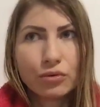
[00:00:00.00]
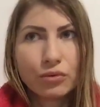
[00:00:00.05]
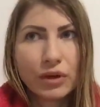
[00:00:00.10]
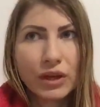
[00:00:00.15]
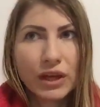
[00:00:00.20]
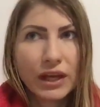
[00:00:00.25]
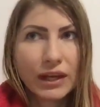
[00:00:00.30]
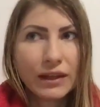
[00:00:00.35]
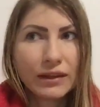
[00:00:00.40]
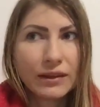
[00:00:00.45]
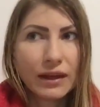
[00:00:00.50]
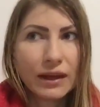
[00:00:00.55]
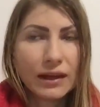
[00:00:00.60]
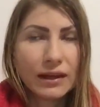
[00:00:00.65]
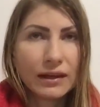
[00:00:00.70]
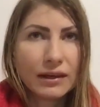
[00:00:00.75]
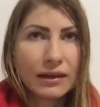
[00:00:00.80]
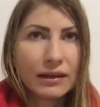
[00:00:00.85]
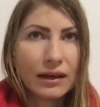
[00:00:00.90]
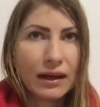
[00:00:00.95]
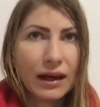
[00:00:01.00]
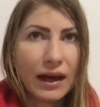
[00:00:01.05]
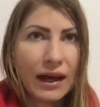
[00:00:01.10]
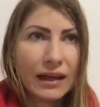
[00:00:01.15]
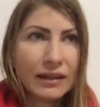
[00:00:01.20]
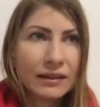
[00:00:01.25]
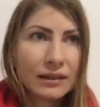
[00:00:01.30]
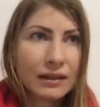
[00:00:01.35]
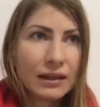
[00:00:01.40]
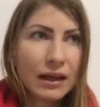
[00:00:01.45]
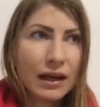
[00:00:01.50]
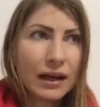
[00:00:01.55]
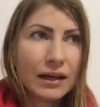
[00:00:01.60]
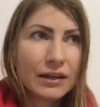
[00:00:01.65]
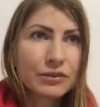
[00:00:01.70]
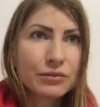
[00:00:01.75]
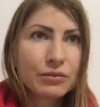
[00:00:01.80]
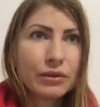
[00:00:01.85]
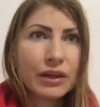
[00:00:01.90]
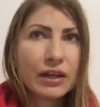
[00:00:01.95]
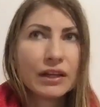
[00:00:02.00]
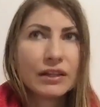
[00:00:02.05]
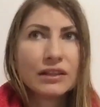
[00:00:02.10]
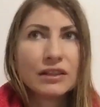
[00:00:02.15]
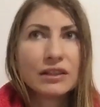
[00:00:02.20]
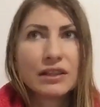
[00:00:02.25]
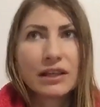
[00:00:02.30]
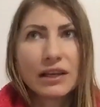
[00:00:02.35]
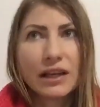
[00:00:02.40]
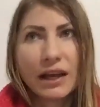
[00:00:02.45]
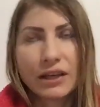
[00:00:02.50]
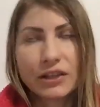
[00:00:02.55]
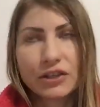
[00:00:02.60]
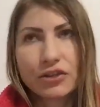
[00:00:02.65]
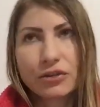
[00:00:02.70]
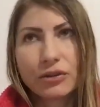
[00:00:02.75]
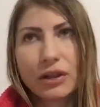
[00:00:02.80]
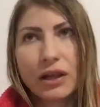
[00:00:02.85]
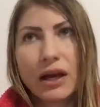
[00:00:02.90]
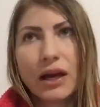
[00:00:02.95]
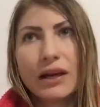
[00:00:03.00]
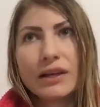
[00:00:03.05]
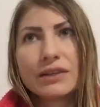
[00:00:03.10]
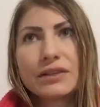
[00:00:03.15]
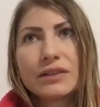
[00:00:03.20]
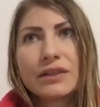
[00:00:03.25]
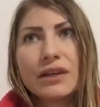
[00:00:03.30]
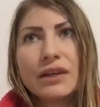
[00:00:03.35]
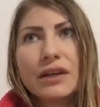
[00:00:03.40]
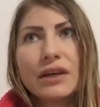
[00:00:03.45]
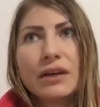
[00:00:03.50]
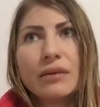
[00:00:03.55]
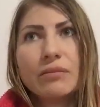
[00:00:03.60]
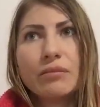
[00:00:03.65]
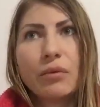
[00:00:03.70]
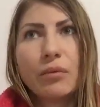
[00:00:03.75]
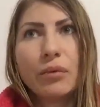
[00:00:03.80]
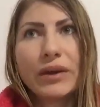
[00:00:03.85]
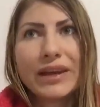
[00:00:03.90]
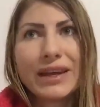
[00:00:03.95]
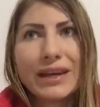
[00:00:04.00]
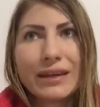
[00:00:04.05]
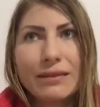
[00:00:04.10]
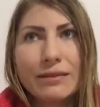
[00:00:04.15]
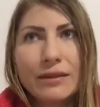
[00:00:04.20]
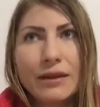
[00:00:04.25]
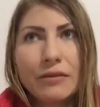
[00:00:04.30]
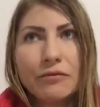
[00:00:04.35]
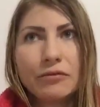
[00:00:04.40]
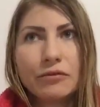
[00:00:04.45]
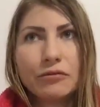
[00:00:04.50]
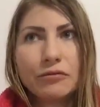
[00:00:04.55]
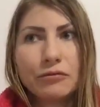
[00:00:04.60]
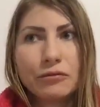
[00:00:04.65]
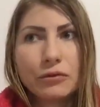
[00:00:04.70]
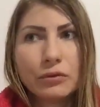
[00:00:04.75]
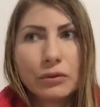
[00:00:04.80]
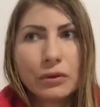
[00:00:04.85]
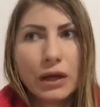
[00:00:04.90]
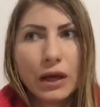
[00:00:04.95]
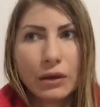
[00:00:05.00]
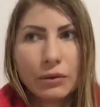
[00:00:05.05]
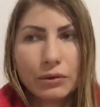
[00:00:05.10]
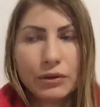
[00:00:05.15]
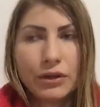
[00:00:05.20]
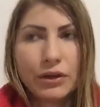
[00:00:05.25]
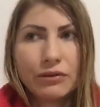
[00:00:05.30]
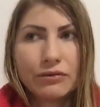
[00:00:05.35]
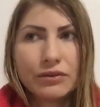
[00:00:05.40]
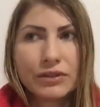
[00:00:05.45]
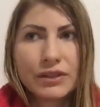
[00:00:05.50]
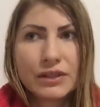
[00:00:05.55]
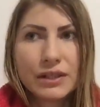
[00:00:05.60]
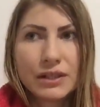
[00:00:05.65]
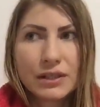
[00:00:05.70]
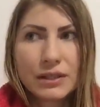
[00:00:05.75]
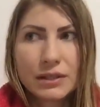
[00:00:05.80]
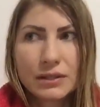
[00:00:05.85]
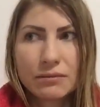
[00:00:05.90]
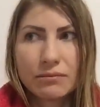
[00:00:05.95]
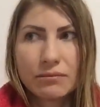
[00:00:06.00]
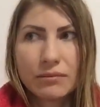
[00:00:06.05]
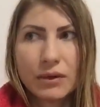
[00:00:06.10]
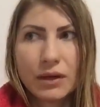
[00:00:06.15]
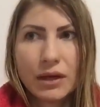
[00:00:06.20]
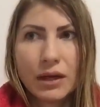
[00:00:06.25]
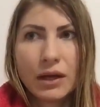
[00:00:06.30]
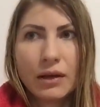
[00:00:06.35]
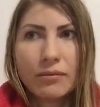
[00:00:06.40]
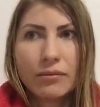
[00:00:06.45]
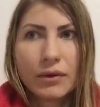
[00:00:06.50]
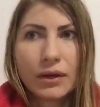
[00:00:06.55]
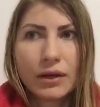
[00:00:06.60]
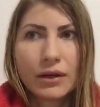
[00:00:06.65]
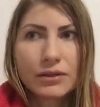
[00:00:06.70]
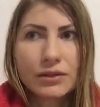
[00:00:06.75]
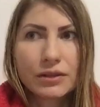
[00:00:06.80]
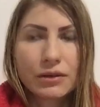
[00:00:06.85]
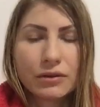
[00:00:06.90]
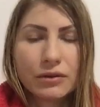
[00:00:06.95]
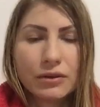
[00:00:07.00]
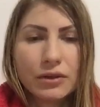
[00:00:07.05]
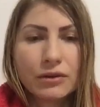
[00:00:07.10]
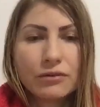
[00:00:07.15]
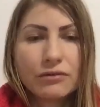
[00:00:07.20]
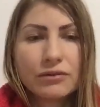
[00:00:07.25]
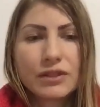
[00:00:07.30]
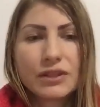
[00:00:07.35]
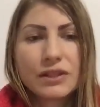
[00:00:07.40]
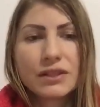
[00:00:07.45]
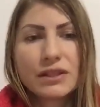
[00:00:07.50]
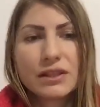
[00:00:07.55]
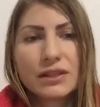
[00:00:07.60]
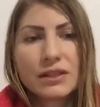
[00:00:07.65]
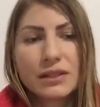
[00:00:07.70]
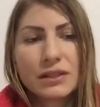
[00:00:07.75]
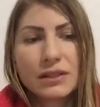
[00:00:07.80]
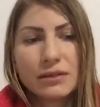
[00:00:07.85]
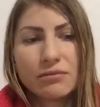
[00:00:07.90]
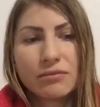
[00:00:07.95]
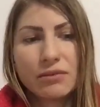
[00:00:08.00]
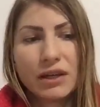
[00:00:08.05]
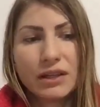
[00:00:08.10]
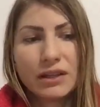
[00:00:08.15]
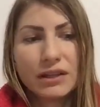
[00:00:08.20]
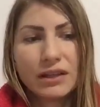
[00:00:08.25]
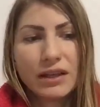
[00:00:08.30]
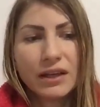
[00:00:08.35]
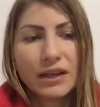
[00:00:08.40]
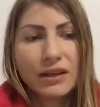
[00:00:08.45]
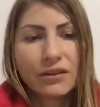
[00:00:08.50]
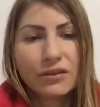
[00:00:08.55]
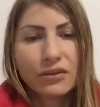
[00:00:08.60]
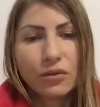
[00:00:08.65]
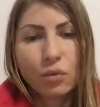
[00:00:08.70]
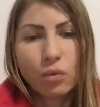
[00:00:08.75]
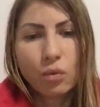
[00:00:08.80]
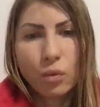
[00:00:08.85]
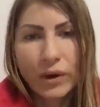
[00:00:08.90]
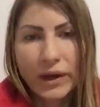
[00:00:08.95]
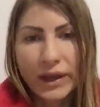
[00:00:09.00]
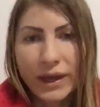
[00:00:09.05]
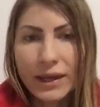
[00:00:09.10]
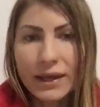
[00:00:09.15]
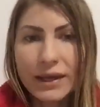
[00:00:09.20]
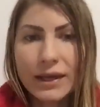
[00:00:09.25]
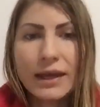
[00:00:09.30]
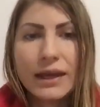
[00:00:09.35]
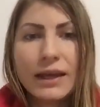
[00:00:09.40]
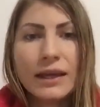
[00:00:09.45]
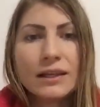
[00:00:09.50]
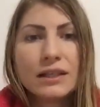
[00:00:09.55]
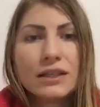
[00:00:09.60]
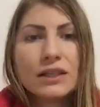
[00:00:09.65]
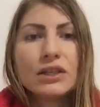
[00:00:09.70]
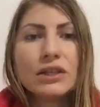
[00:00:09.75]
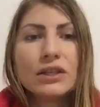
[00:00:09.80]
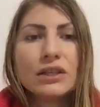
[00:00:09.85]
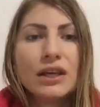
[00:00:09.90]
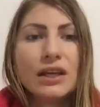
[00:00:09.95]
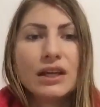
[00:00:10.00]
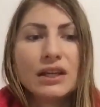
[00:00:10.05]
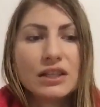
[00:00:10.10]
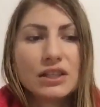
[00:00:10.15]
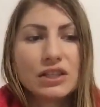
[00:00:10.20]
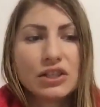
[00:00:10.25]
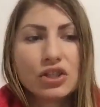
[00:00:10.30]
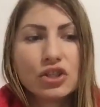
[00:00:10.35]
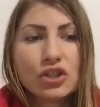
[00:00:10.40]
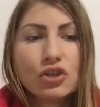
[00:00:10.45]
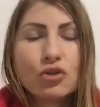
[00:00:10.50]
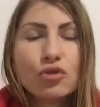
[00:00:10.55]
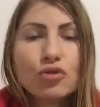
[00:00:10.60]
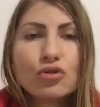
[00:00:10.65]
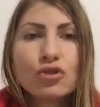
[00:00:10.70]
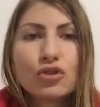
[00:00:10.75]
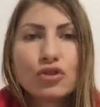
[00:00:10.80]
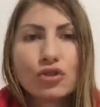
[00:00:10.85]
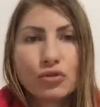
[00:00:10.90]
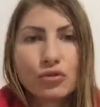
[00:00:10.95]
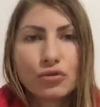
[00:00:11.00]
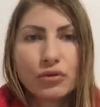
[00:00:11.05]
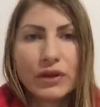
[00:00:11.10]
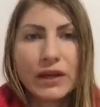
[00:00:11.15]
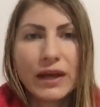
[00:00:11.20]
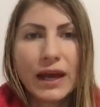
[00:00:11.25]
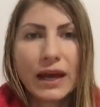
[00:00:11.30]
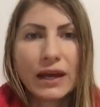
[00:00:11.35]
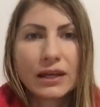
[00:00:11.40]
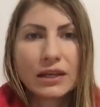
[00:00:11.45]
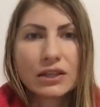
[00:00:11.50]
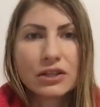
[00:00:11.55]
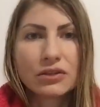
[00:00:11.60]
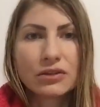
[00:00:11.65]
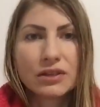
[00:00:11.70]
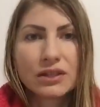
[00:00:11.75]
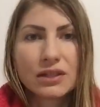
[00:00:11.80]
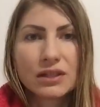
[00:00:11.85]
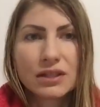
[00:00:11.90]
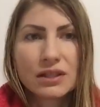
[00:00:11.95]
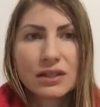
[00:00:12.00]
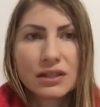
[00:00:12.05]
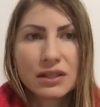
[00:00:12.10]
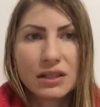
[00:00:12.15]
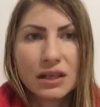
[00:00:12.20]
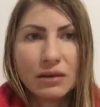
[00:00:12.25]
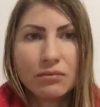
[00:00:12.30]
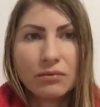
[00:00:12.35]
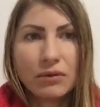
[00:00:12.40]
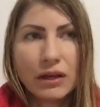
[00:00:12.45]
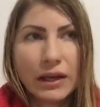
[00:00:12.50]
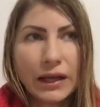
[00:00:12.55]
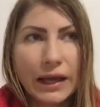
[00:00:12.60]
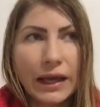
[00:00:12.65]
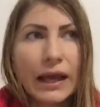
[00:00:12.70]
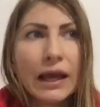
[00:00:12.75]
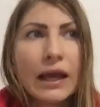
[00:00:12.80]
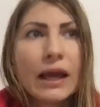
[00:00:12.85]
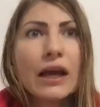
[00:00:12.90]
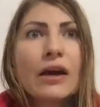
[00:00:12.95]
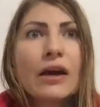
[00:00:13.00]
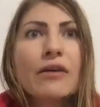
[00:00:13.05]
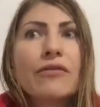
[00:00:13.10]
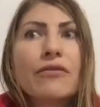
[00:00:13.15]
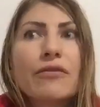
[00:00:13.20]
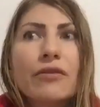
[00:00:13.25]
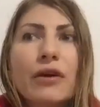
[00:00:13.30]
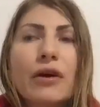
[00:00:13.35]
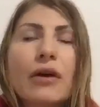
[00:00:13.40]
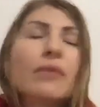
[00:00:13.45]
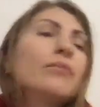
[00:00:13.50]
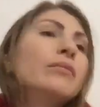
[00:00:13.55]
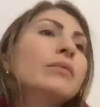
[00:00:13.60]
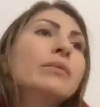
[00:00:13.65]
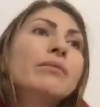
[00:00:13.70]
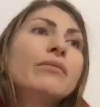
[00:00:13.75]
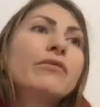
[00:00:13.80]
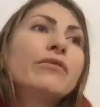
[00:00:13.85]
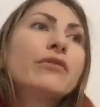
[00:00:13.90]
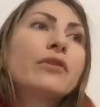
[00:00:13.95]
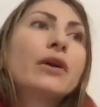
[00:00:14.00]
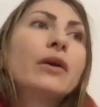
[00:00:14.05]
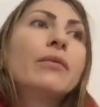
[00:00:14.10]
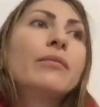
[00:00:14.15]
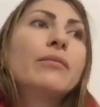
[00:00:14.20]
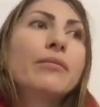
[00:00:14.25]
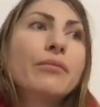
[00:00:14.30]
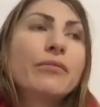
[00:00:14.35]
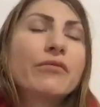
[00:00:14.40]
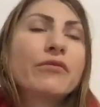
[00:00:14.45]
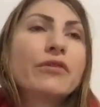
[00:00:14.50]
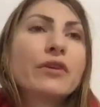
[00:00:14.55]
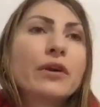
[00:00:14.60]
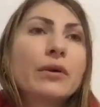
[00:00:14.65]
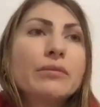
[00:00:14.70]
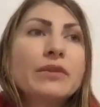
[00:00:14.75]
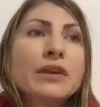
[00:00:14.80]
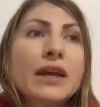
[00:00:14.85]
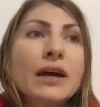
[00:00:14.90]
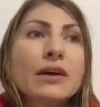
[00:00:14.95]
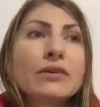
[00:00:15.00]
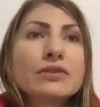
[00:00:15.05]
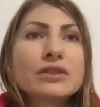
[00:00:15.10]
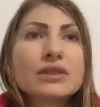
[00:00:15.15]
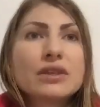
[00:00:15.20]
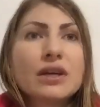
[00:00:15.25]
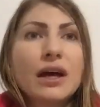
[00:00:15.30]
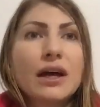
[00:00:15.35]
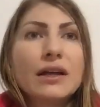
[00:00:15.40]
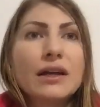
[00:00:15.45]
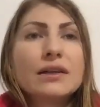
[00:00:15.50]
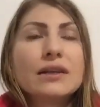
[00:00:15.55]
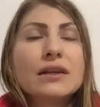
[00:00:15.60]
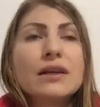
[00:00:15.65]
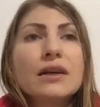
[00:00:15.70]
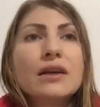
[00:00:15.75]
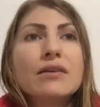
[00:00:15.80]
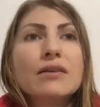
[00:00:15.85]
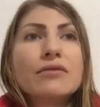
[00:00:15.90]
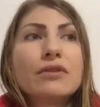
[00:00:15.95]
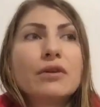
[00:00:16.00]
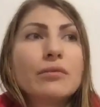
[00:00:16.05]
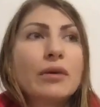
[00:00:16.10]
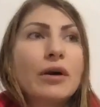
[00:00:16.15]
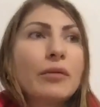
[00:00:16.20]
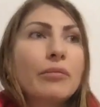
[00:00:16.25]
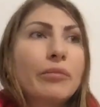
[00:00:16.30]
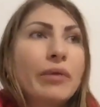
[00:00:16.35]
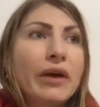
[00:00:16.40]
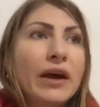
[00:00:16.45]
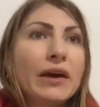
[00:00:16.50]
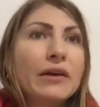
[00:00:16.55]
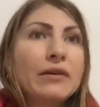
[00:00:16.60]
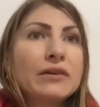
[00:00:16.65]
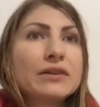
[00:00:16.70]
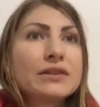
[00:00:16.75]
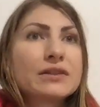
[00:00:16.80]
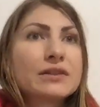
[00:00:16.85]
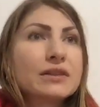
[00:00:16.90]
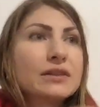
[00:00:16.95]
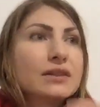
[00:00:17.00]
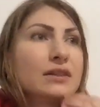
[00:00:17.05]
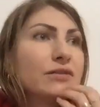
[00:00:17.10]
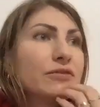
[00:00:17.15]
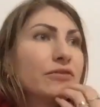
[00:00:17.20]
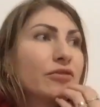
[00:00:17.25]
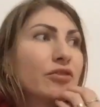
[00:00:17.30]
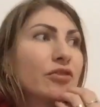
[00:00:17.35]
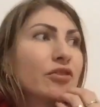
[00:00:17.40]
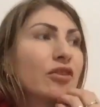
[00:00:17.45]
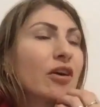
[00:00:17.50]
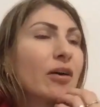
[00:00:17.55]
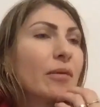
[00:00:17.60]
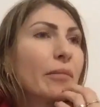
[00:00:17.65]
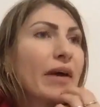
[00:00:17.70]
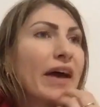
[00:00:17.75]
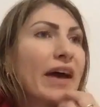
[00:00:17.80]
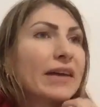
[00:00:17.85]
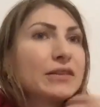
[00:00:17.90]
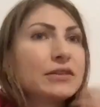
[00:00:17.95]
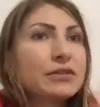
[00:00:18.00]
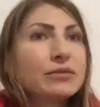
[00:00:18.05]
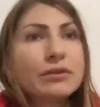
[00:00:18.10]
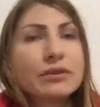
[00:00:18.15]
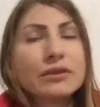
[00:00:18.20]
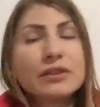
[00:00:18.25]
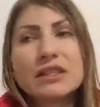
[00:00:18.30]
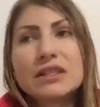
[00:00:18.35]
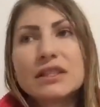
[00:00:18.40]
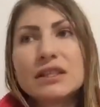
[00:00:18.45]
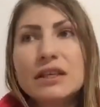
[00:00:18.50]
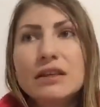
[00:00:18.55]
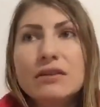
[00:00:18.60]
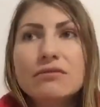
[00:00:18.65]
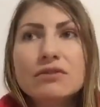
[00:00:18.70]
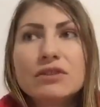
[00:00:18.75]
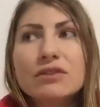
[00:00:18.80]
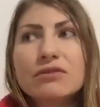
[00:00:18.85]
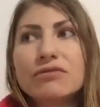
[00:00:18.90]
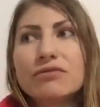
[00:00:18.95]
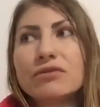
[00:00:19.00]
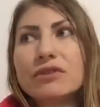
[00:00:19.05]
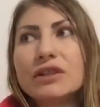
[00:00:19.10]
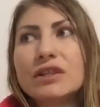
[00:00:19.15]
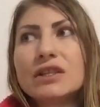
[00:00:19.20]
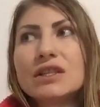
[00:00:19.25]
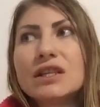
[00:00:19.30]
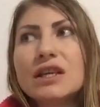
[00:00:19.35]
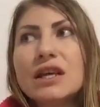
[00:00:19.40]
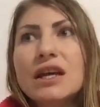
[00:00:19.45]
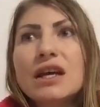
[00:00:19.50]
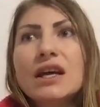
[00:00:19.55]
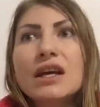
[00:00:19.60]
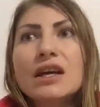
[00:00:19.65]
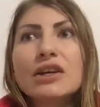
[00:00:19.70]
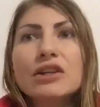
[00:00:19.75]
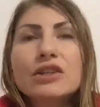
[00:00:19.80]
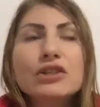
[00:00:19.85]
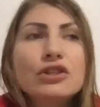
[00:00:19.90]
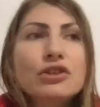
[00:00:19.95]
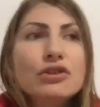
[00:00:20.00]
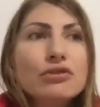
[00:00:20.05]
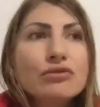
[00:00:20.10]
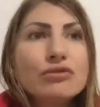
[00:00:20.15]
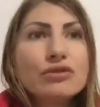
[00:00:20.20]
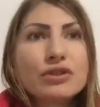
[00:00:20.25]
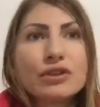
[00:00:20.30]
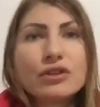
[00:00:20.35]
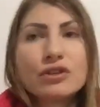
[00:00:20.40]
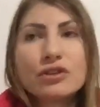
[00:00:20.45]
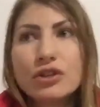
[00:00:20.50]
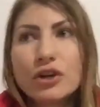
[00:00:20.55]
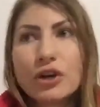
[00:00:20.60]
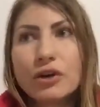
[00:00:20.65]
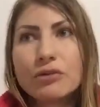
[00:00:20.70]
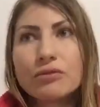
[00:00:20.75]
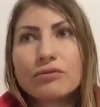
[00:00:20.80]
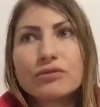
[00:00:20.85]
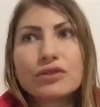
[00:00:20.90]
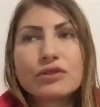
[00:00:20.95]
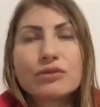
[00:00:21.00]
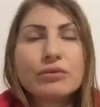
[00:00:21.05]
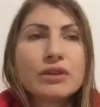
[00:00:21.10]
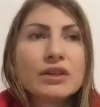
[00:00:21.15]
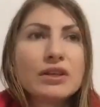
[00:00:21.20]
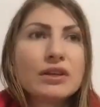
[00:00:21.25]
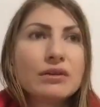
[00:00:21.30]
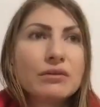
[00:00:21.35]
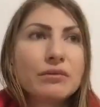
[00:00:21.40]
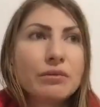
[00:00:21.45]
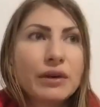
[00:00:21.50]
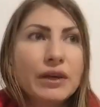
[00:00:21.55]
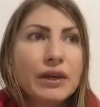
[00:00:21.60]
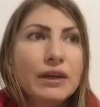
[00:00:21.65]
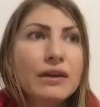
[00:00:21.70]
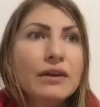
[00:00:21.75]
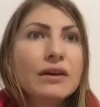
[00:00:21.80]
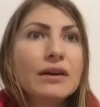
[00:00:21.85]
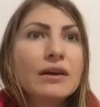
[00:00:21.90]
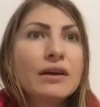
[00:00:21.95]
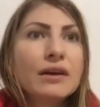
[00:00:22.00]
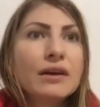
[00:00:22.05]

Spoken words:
We can analyze, we can intellectualize, but we can never fool our nervous system, because our nervous system and the way it is used to react to the stimuli from the outside, from our parents, the different commands we receive, different do's and don'ts we